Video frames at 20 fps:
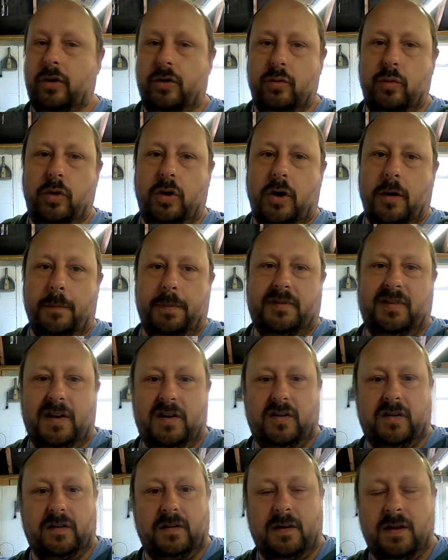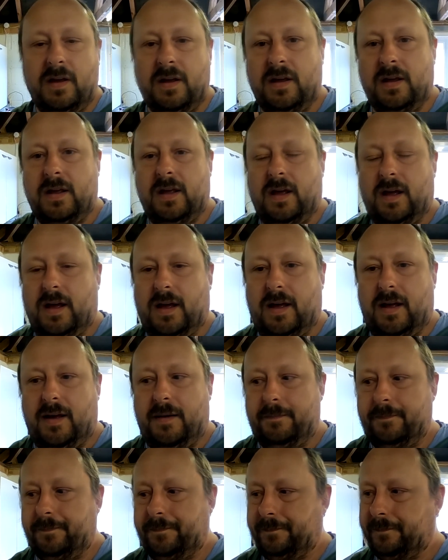than all the competition,
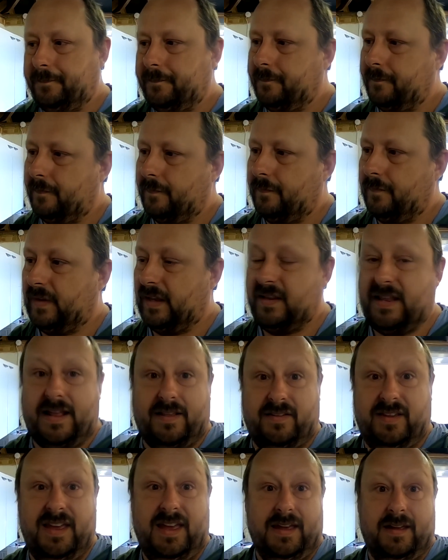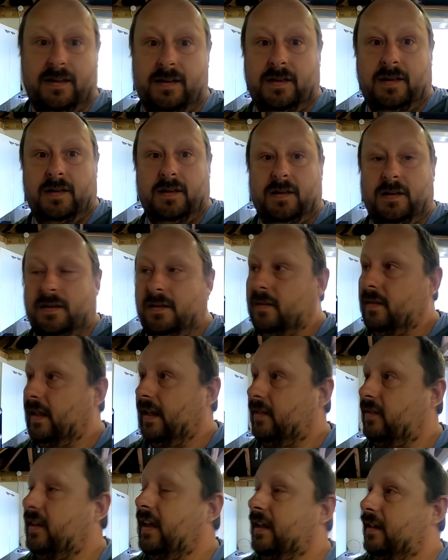and that's it.
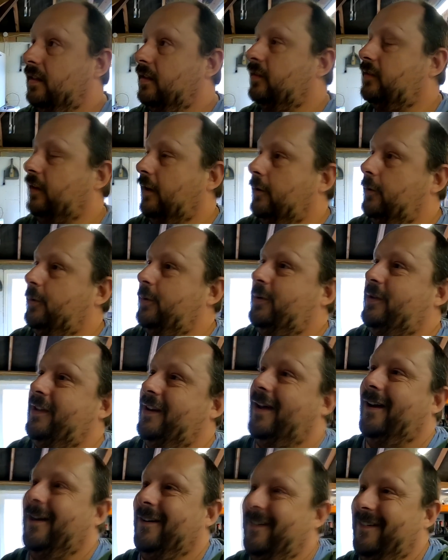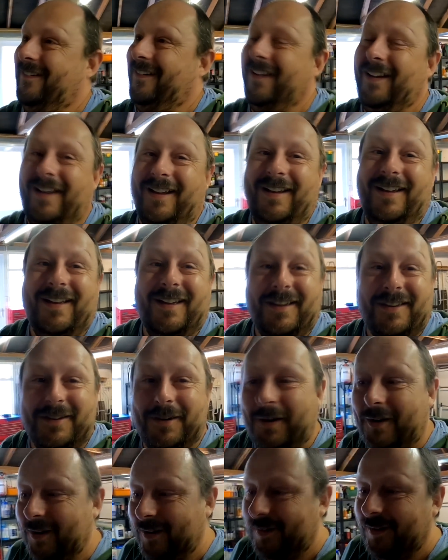That's it. So you know,
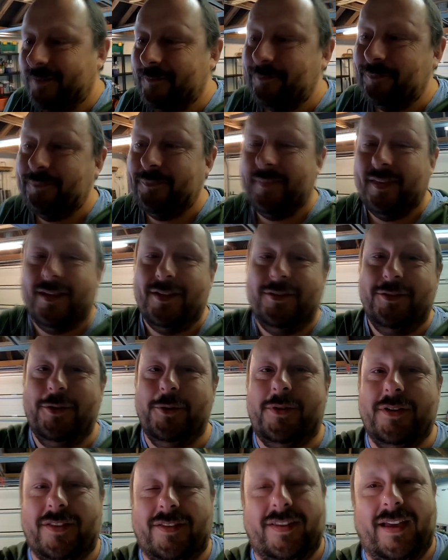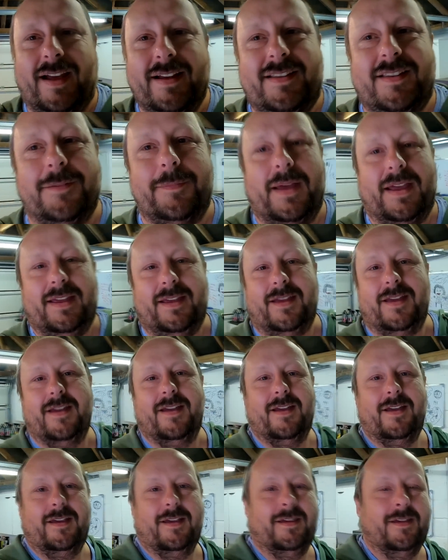you could say to me,
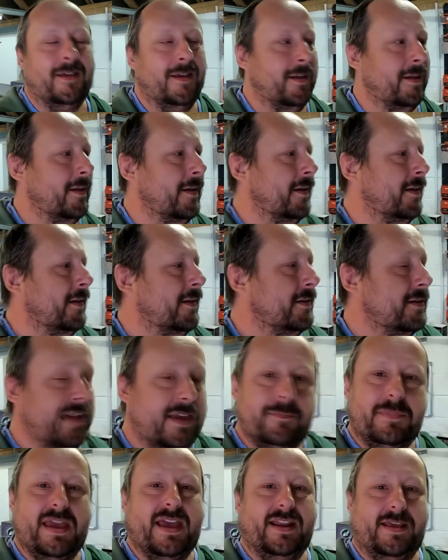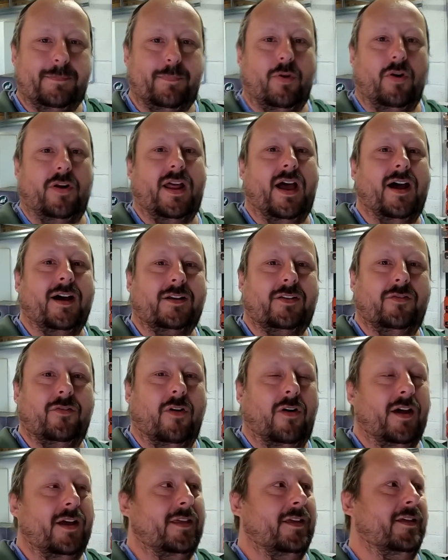give me any product,
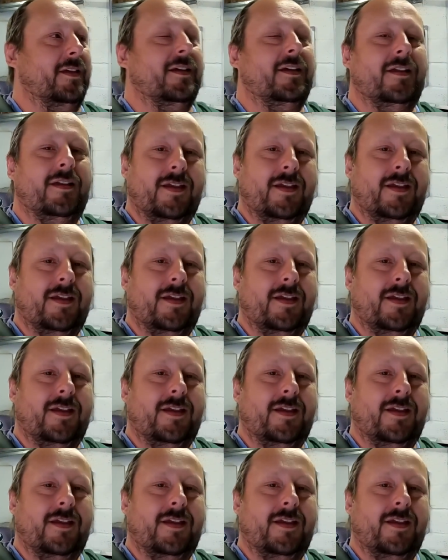right?